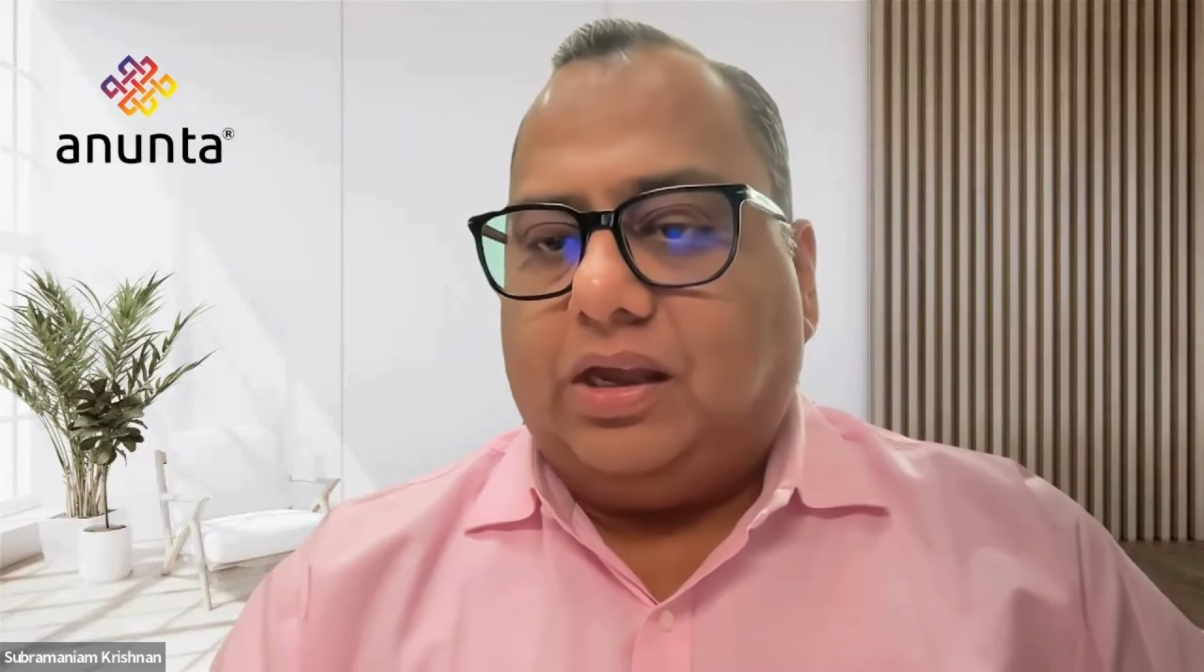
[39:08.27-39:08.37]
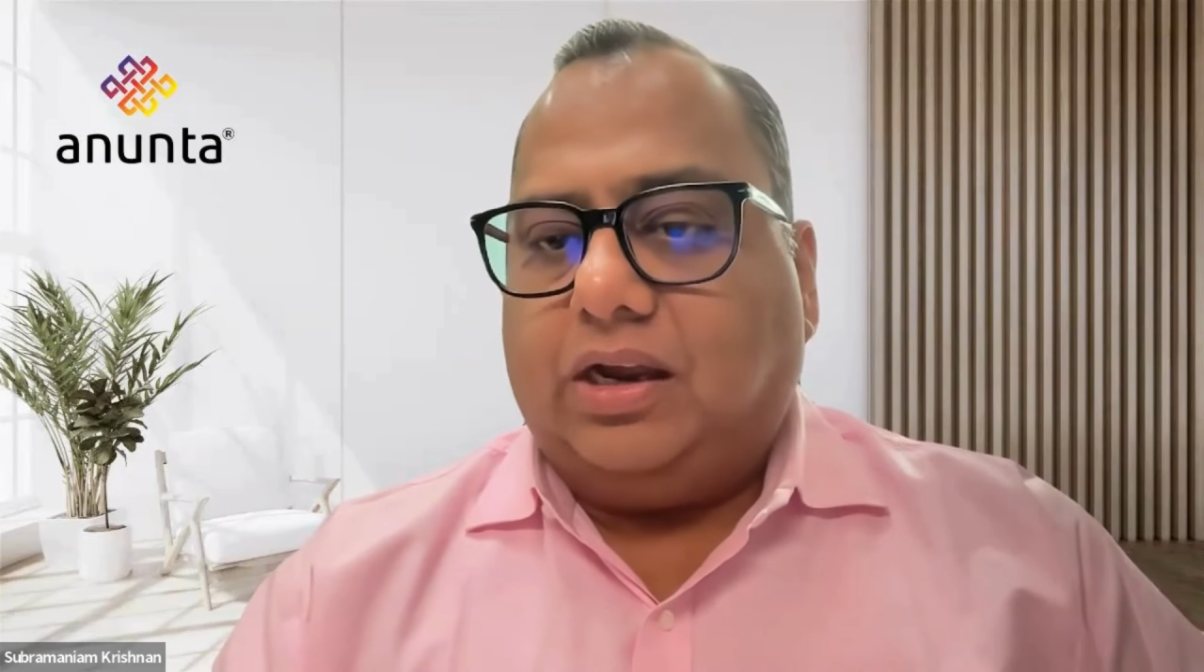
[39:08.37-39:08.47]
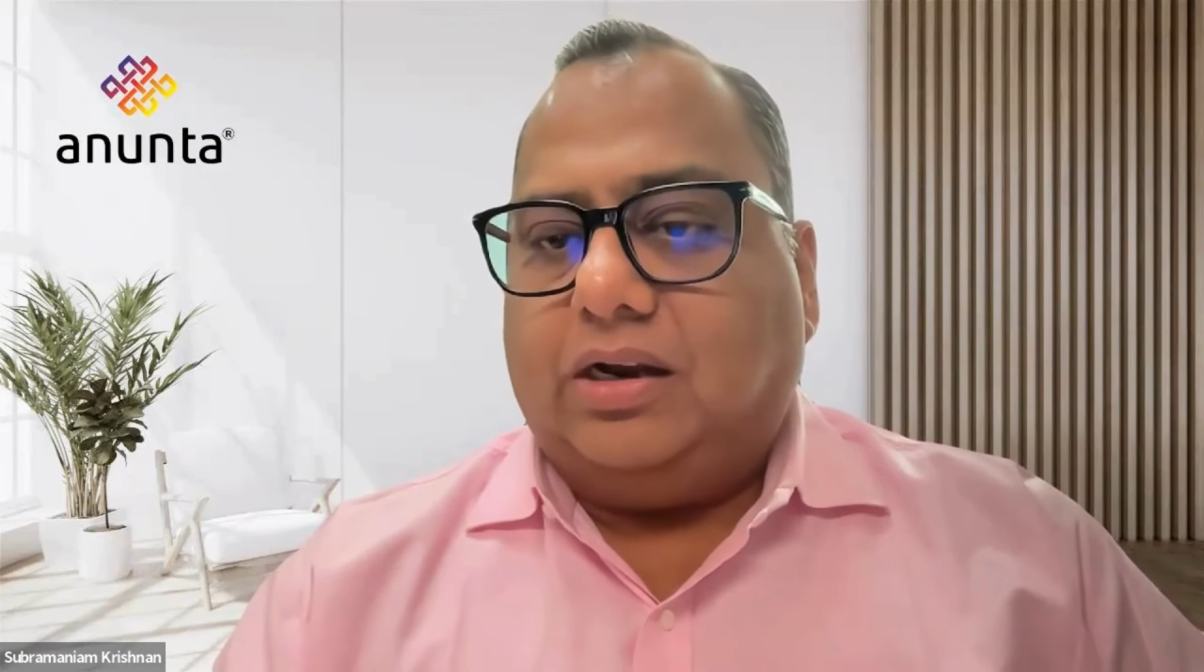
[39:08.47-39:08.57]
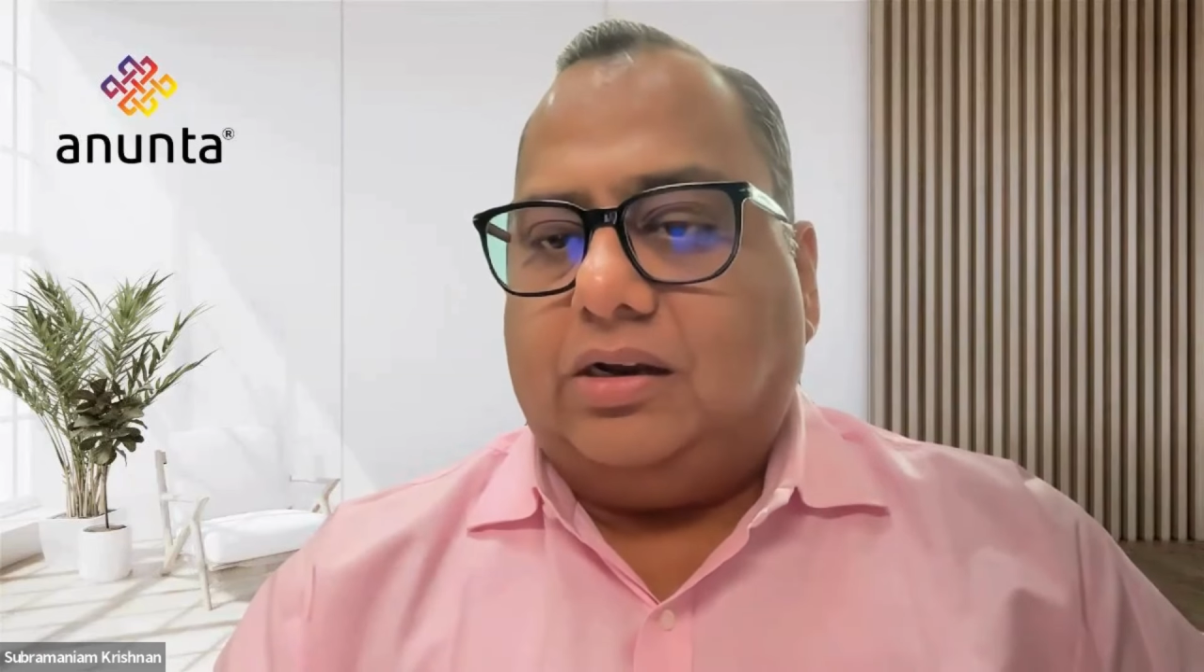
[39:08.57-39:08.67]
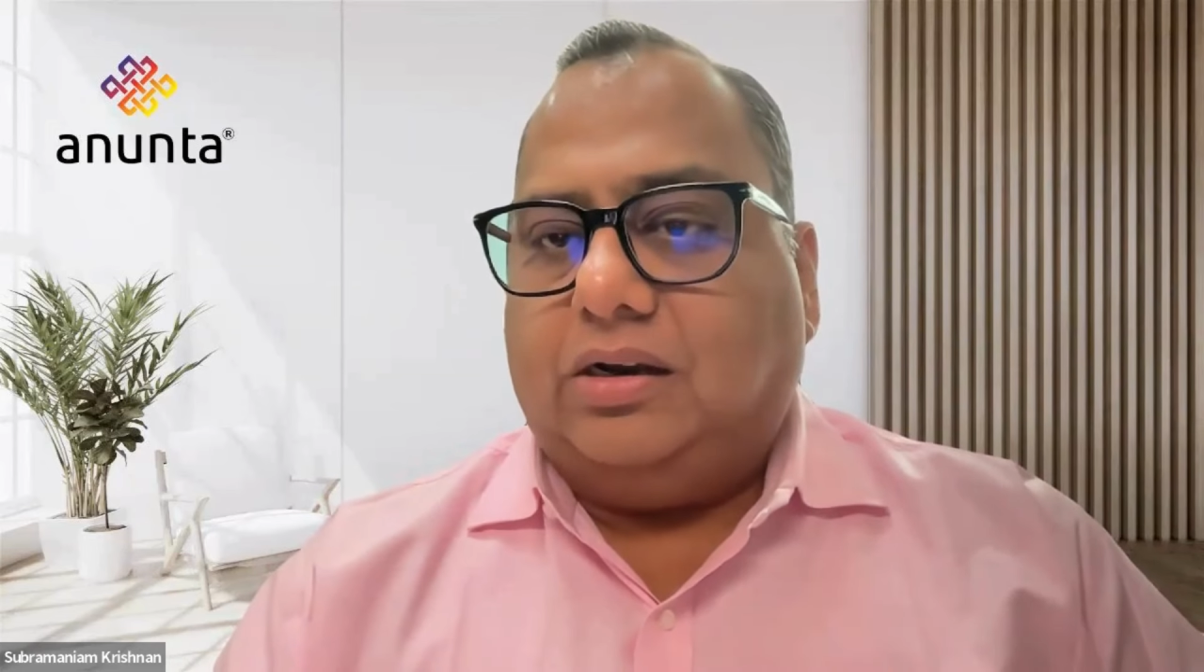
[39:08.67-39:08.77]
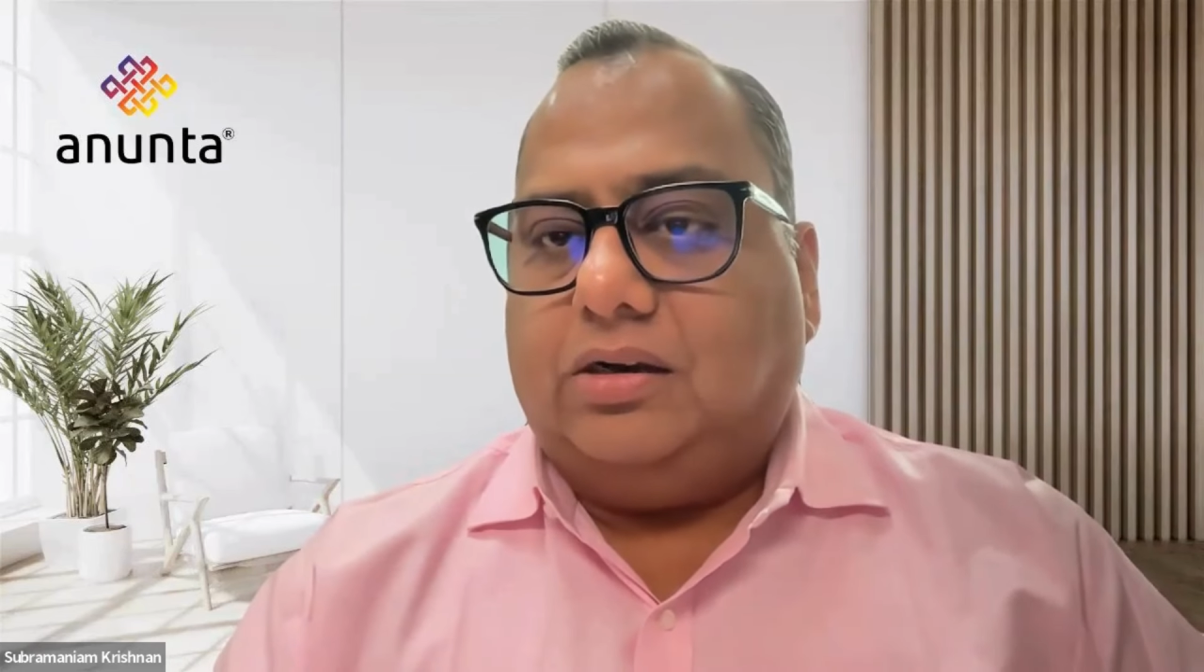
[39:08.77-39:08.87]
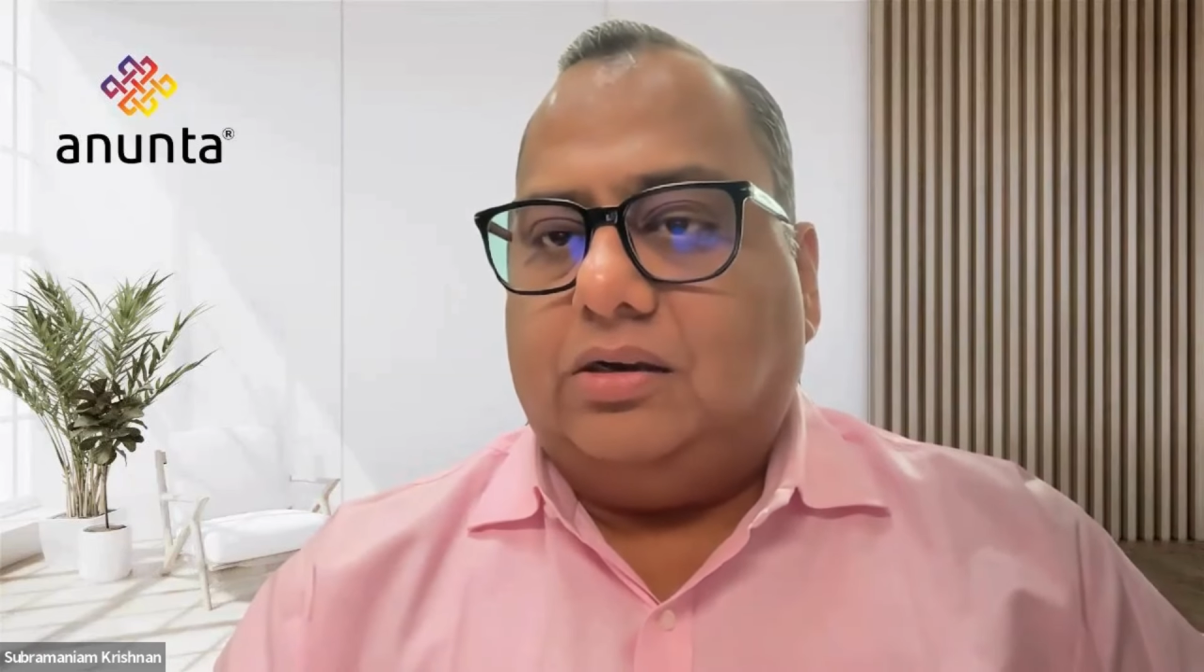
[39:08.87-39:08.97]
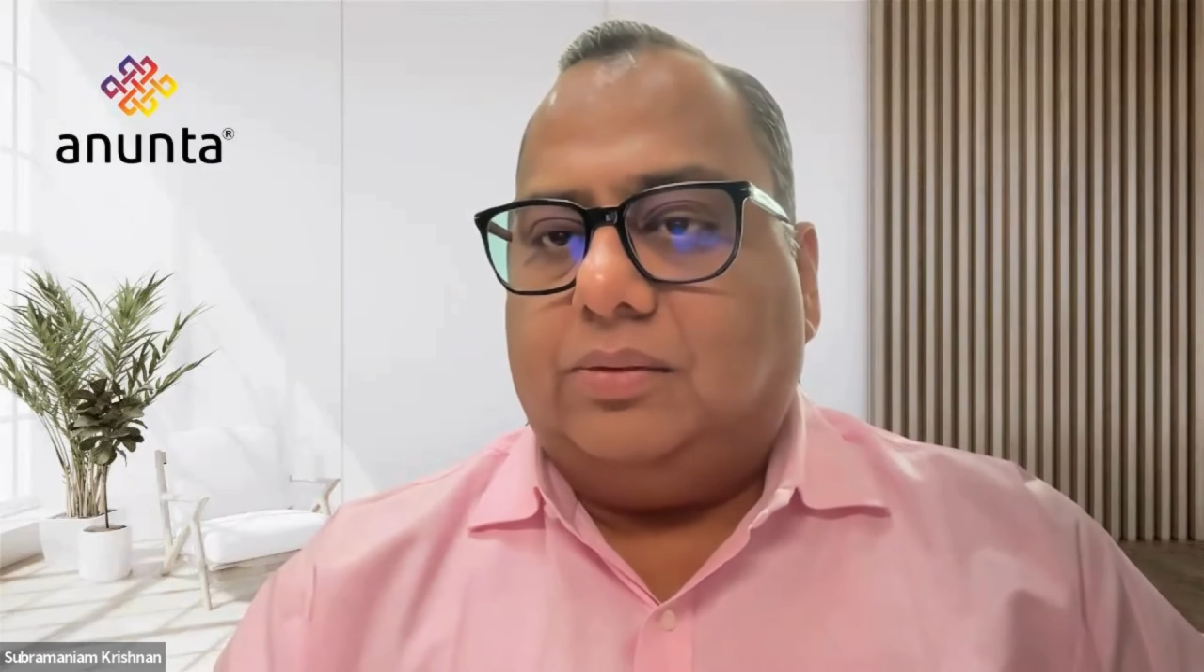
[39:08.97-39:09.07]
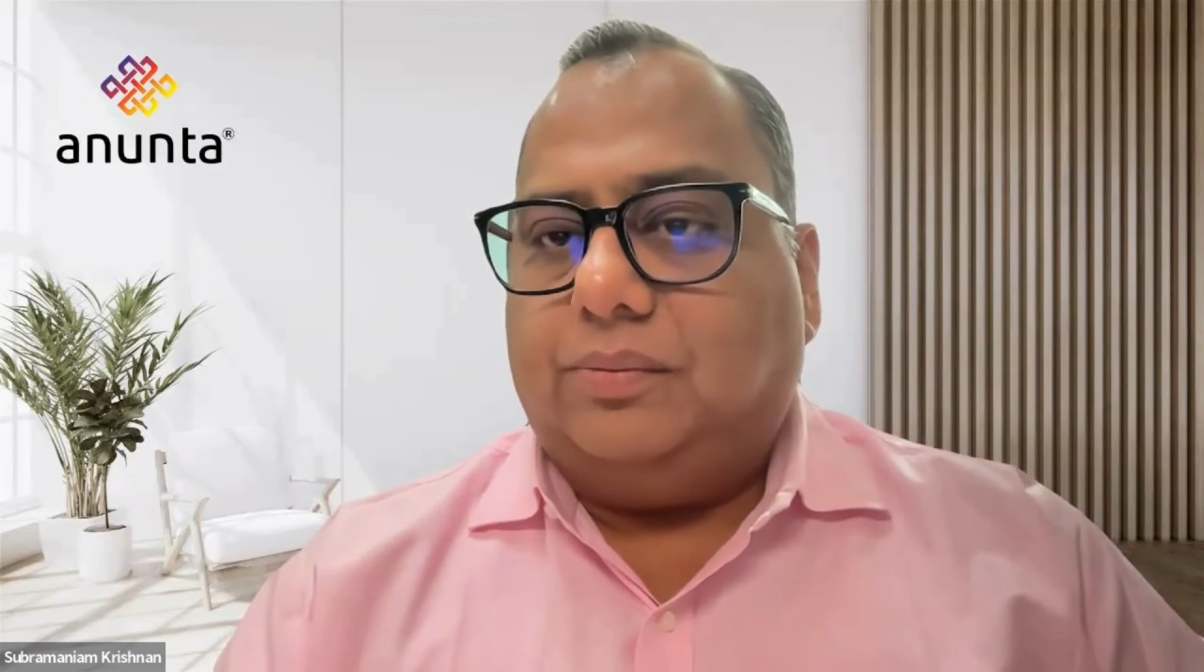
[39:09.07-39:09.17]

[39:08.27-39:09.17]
and